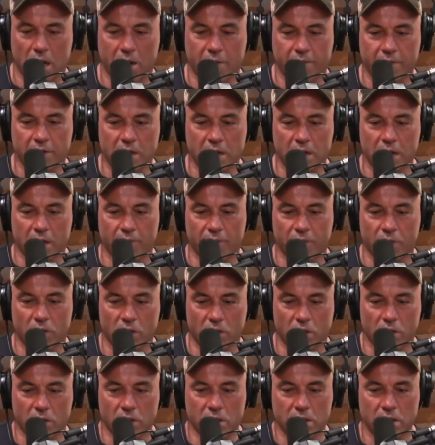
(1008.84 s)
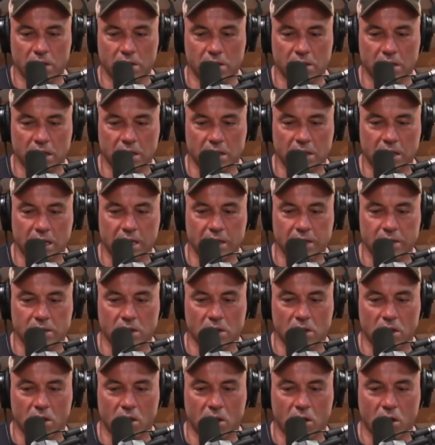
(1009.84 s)
Everything I've heard is like that it's
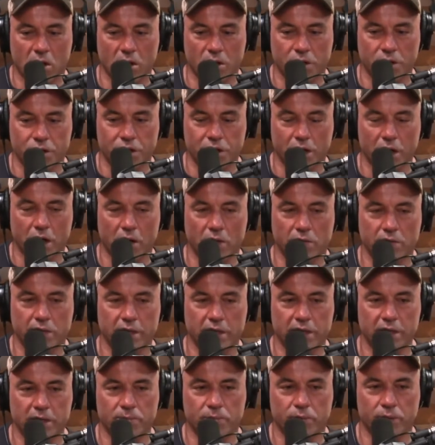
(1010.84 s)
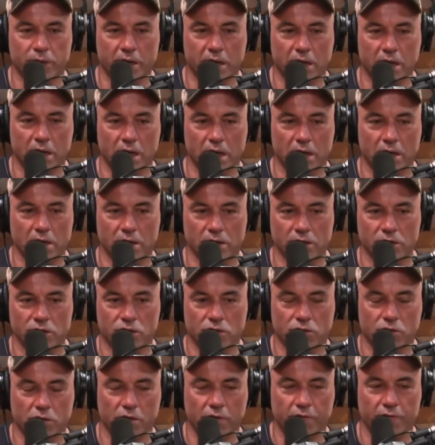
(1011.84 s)
a horror show, that he's bringing on all these
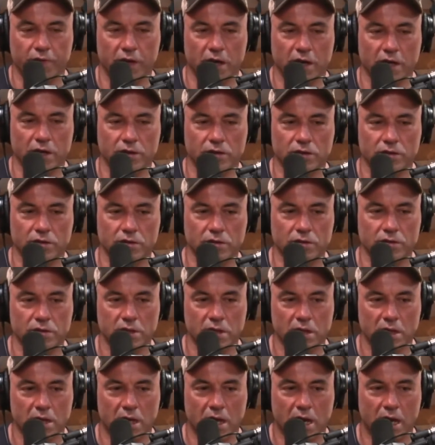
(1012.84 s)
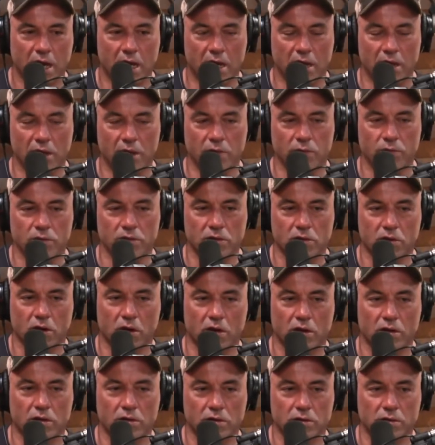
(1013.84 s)
trophy hunters. And there was an
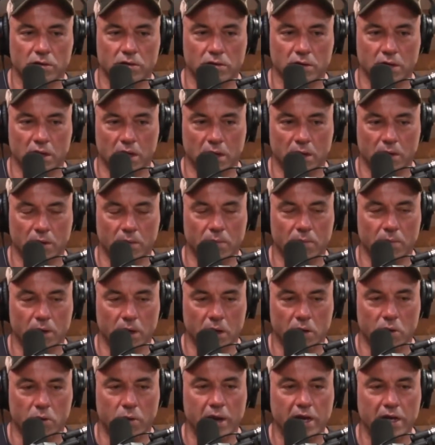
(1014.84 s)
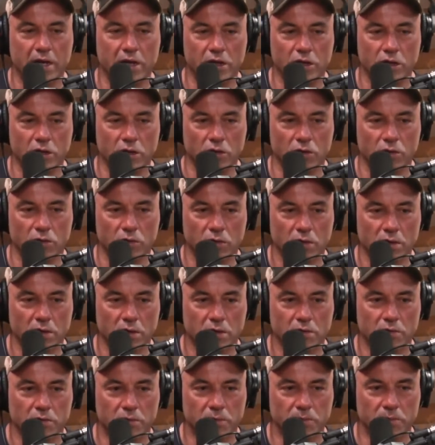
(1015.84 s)
article equating you
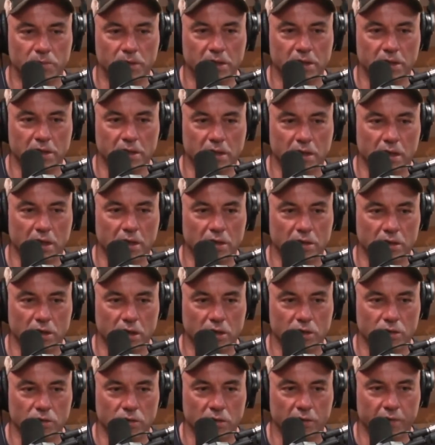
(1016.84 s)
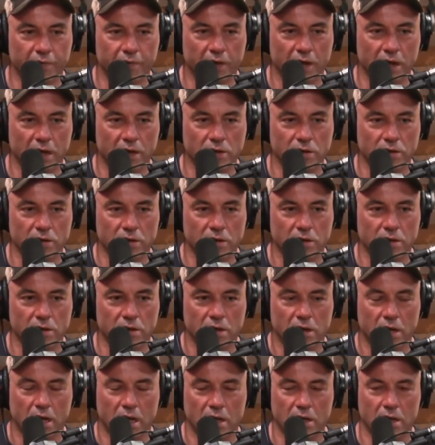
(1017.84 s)
with being a trophy
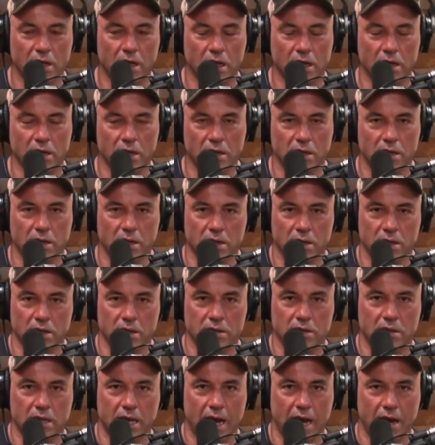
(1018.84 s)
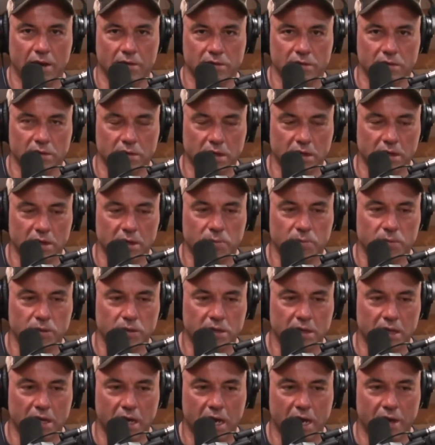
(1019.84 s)
hunter. And that this council that he's
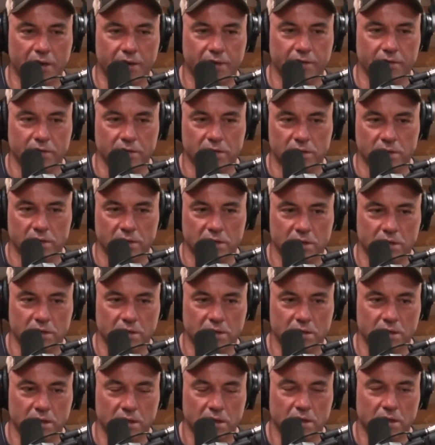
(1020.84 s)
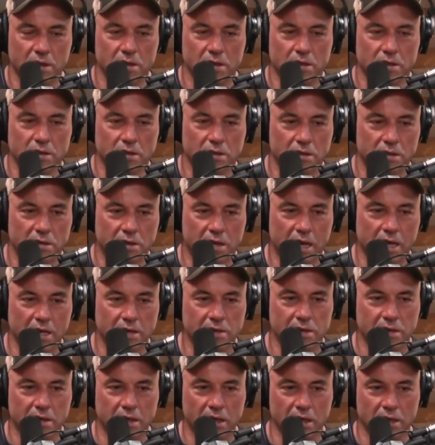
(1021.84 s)
put together is just this
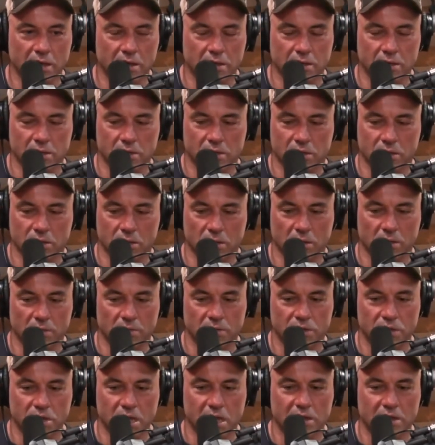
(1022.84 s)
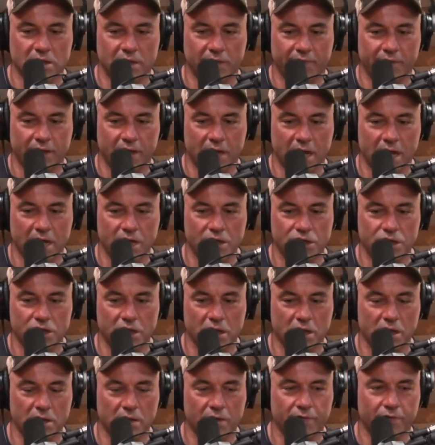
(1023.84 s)
disgusting sort of
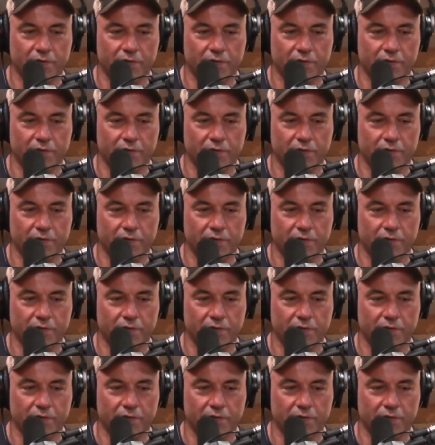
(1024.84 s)
justification